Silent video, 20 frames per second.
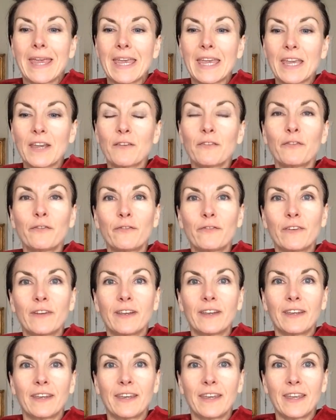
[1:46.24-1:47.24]
If
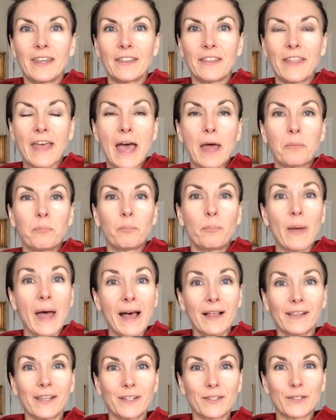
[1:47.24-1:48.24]
that
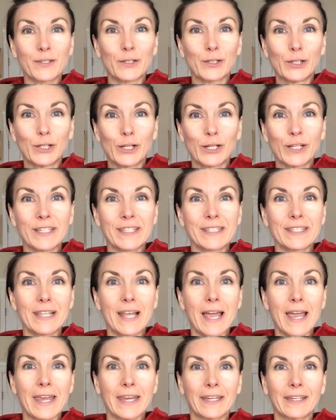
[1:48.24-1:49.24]
balance looks
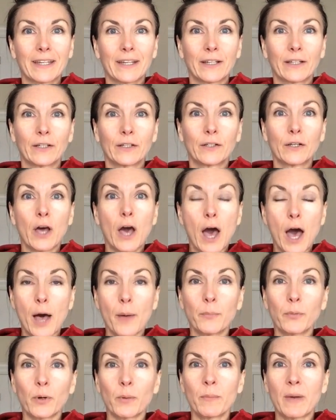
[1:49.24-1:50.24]
like
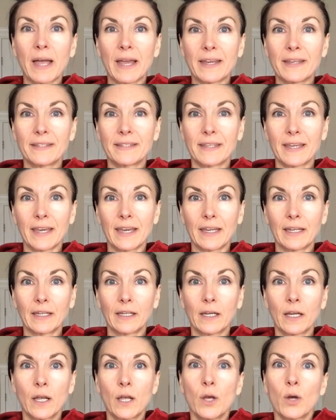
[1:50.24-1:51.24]

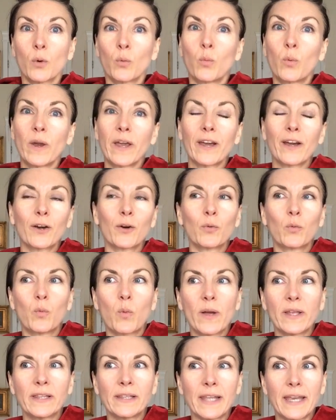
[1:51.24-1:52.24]
compromising where
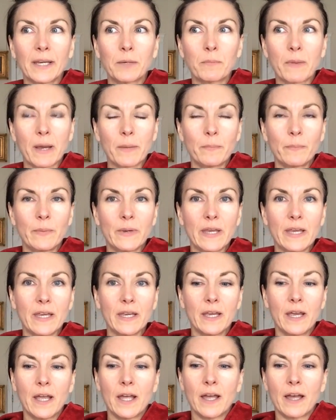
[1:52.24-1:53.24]
one leg might
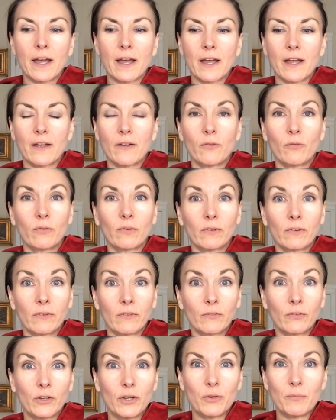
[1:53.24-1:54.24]
be,
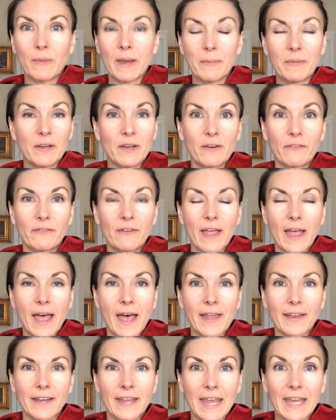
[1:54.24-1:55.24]
you maybe have
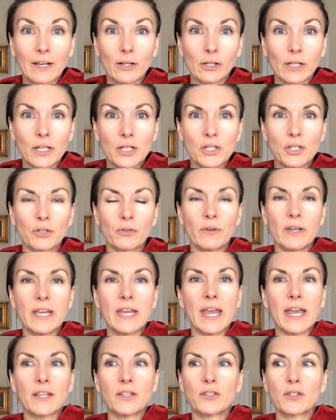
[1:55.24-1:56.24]
had an ankle
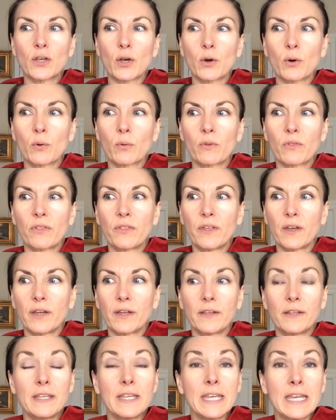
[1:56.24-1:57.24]
injury, and so
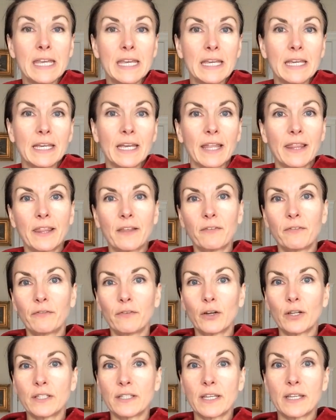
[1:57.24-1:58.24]
the knee and the
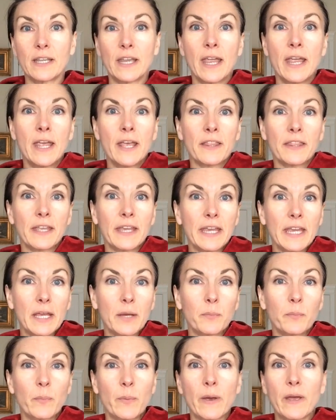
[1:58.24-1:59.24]
foot and the
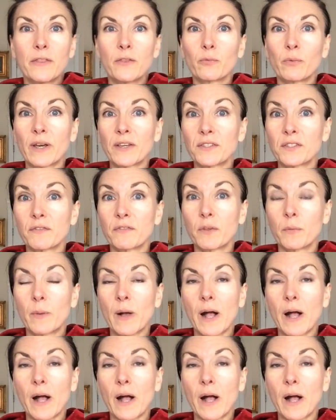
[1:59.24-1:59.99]
hip and the rest of the